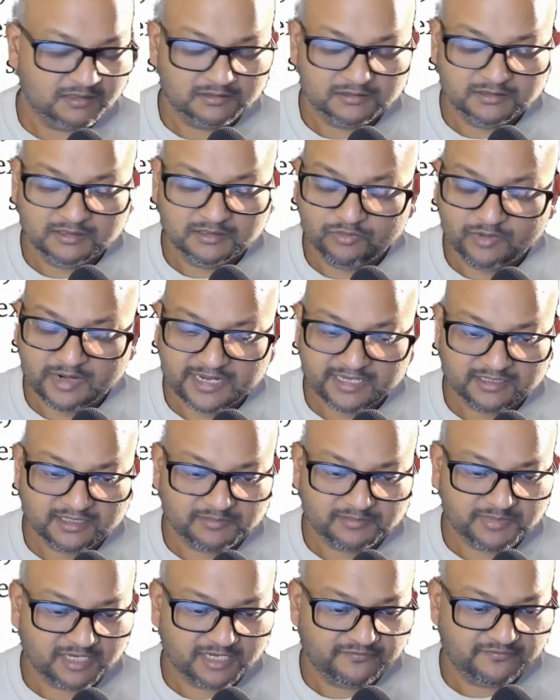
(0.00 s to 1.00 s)
The way they
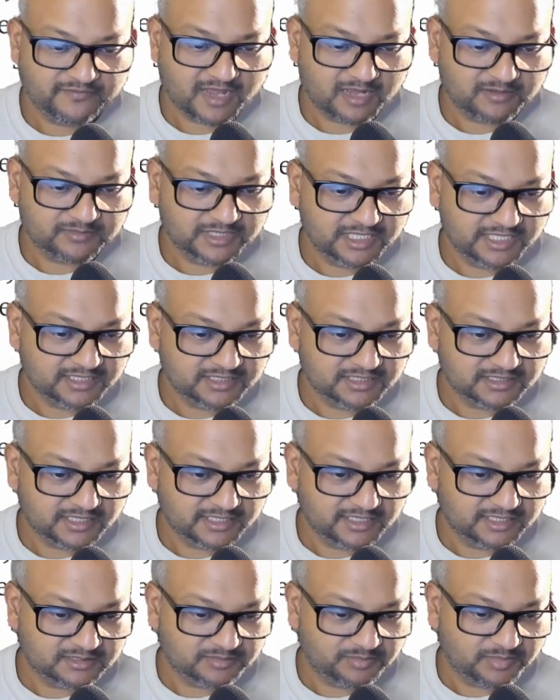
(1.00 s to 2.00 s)
pick families
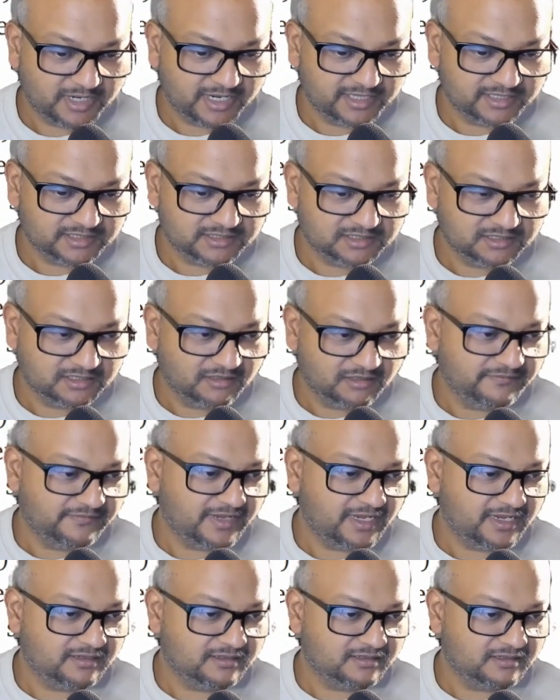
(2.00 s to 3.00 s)
is by
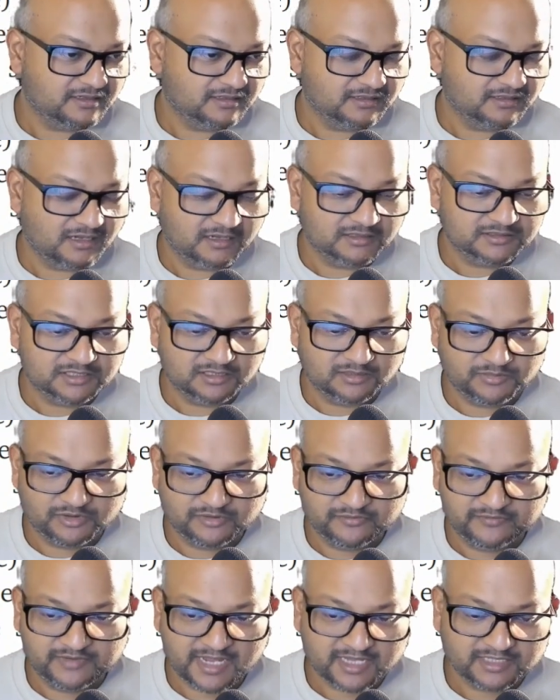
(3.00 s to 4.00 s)
surveying a large number
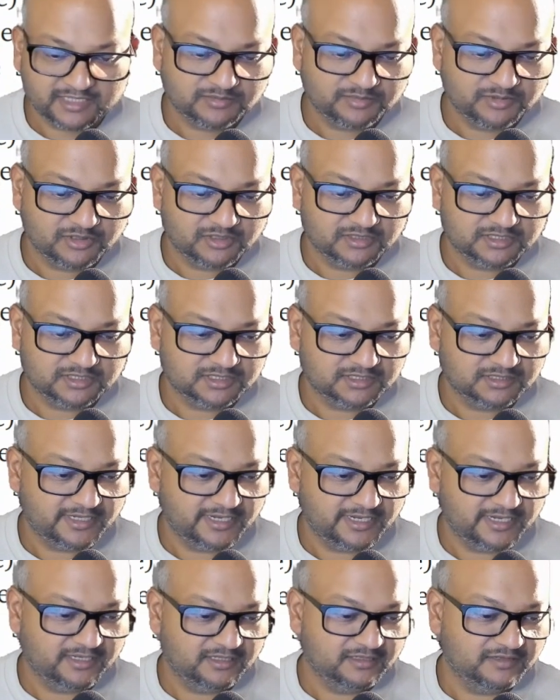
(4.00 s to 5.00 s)
of textbooks
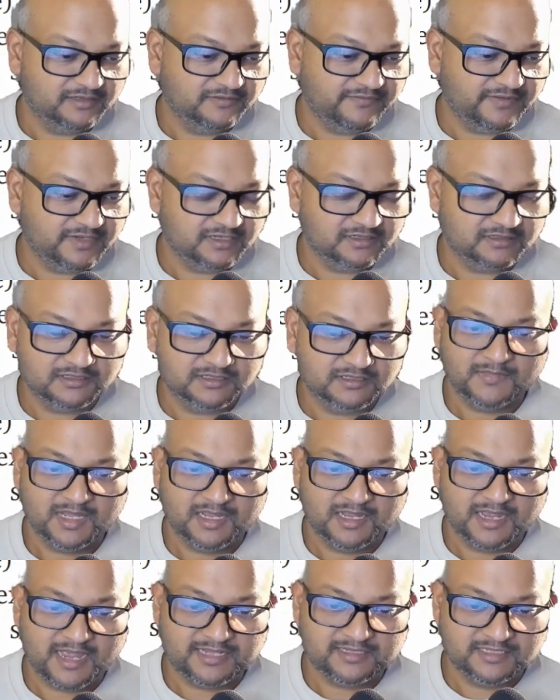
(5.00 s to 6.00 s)
in the field
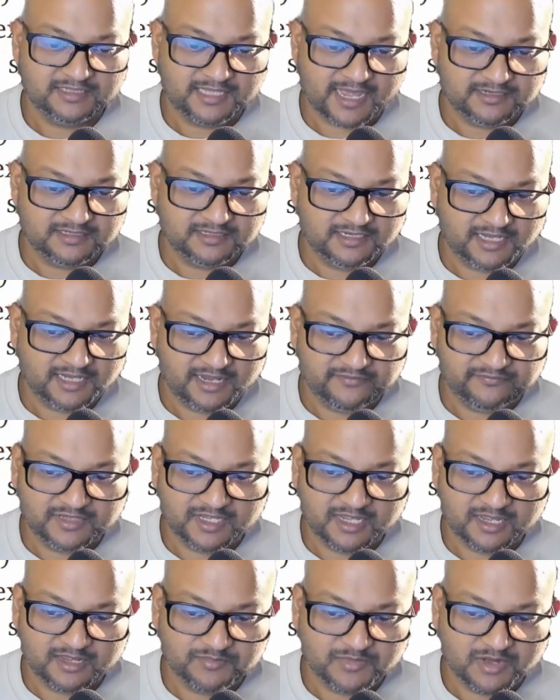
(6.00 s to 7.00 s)
and that gave
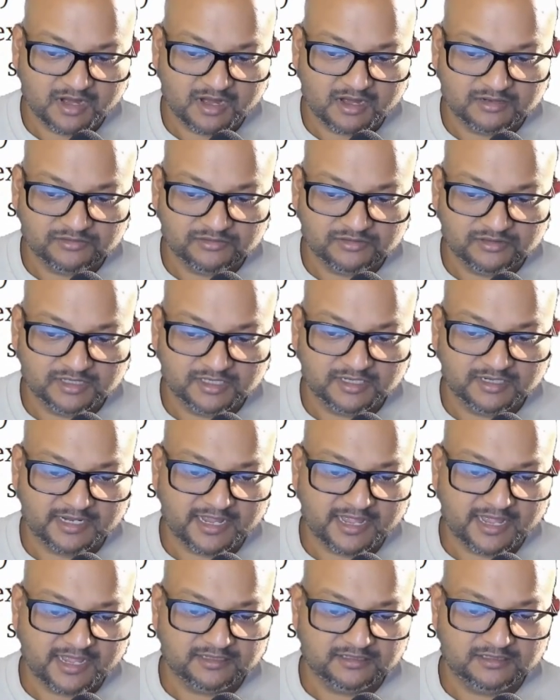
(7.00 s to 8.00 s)
them
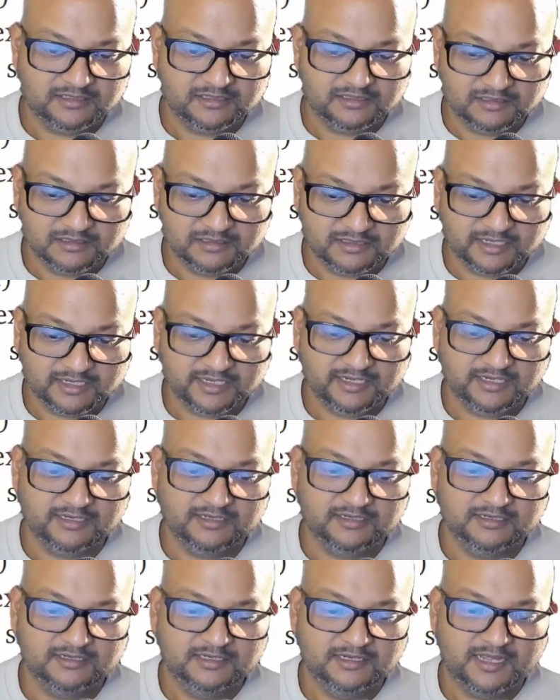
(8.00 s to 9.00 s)

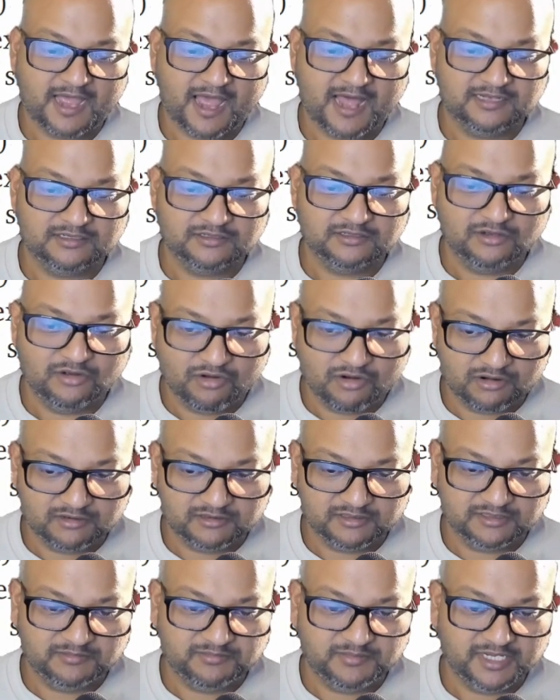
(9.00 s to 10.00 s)
113
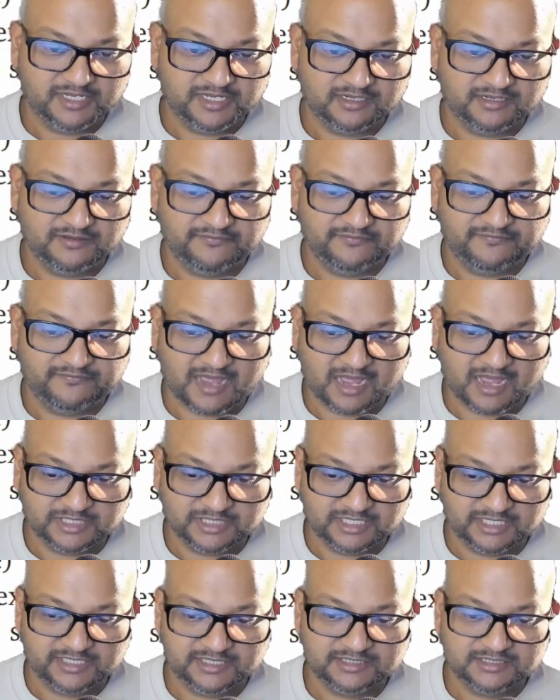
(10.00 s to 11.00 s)
algorithmic
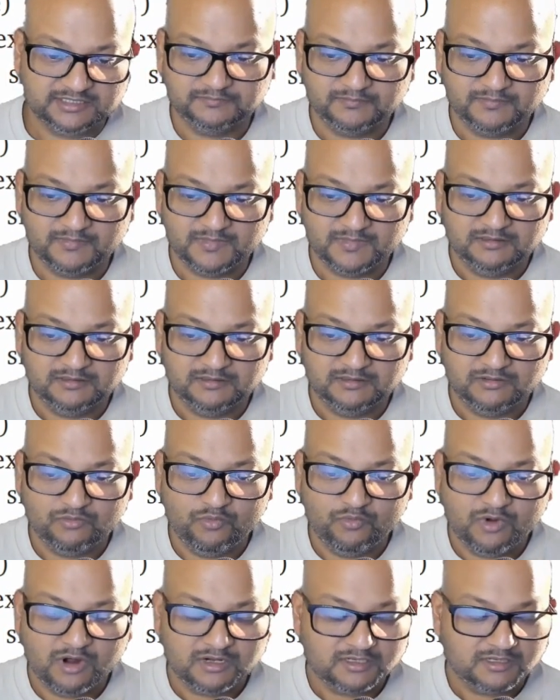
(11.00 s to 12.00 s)
families
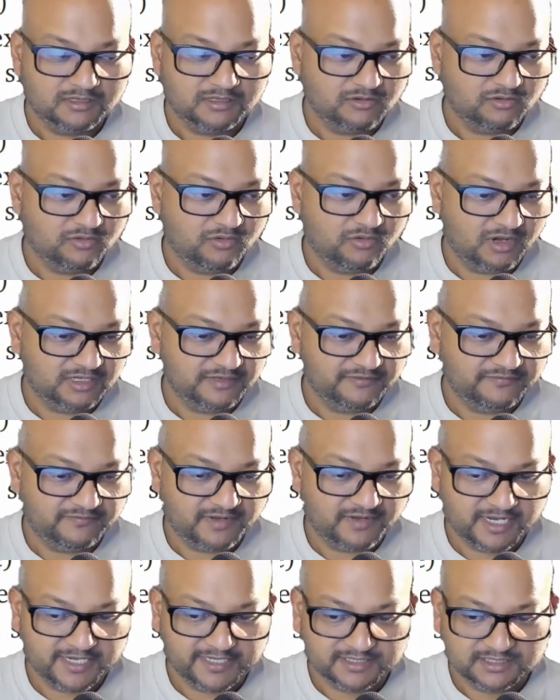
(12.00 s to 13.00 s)
what
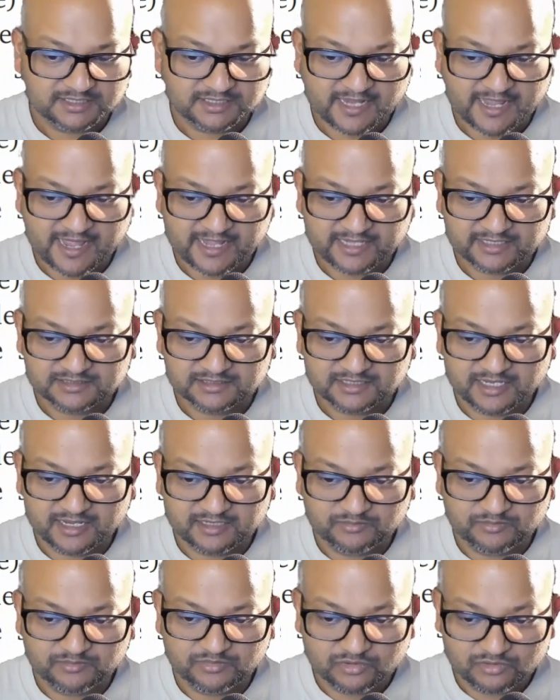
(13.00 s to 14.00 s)
qualifies as an
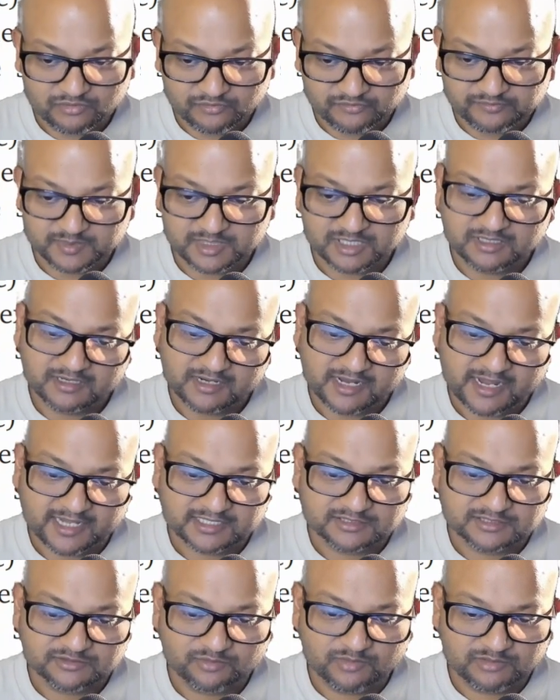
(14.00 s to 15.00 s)
improvement?
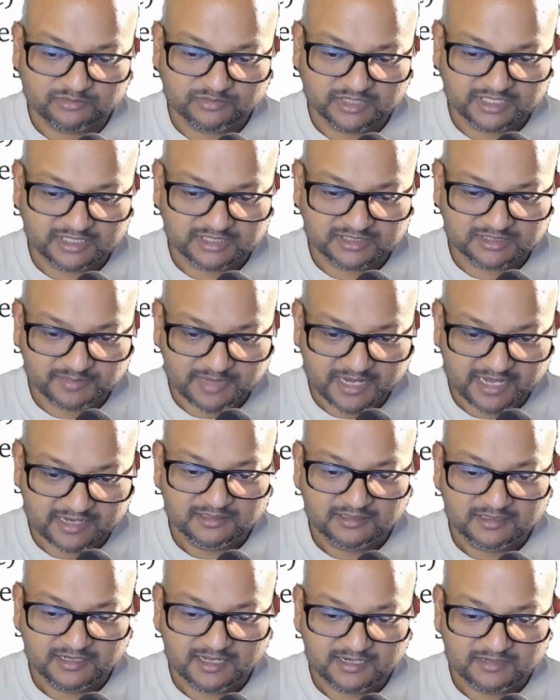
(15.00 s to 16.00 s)
As one would
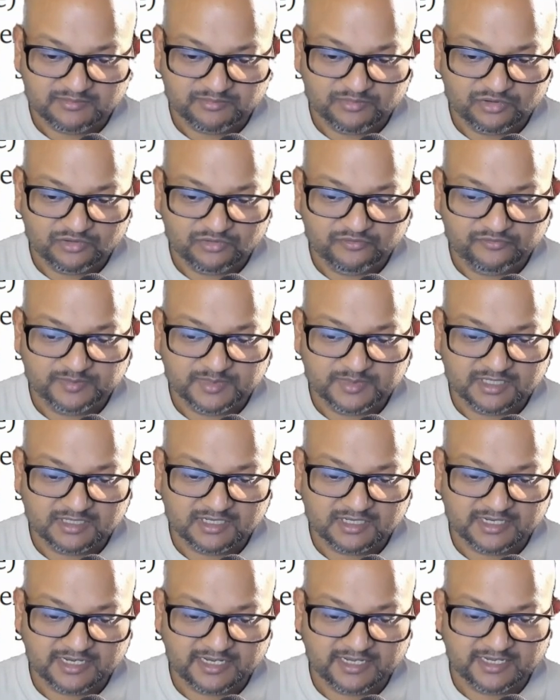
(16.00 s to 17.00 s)
expect, an
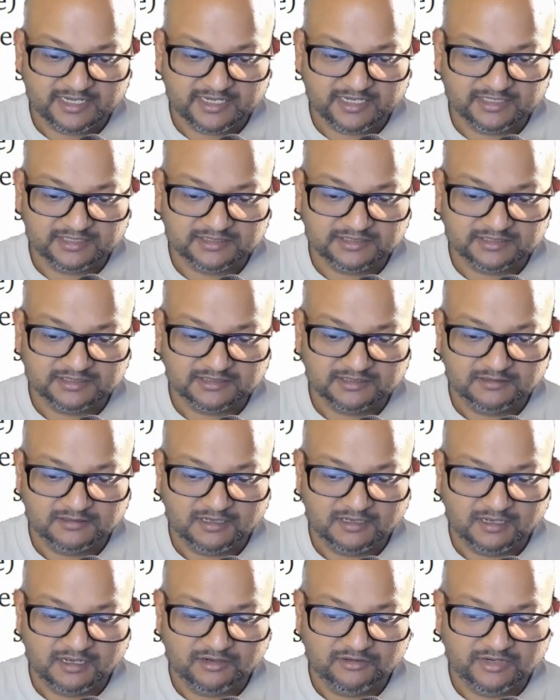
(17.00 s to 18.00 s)
improvement is
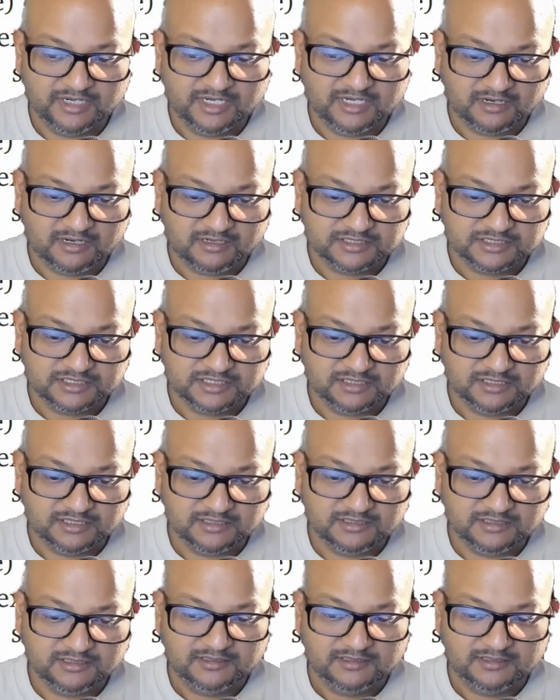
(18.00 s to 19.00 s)
a
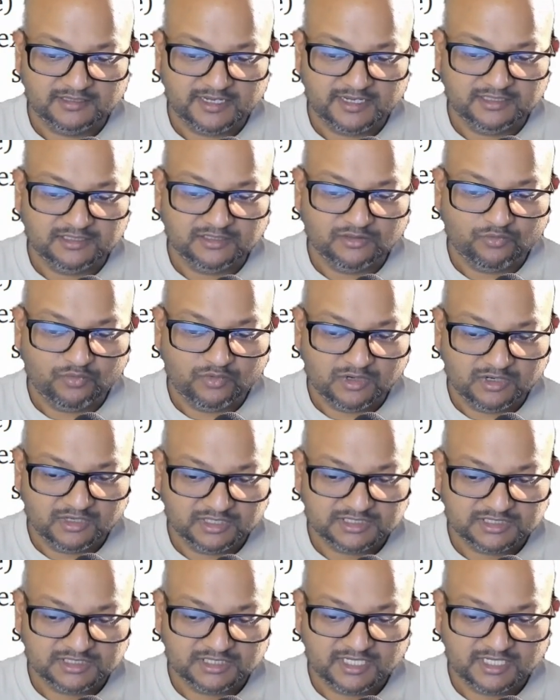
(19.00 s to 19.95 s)
reduction in the worst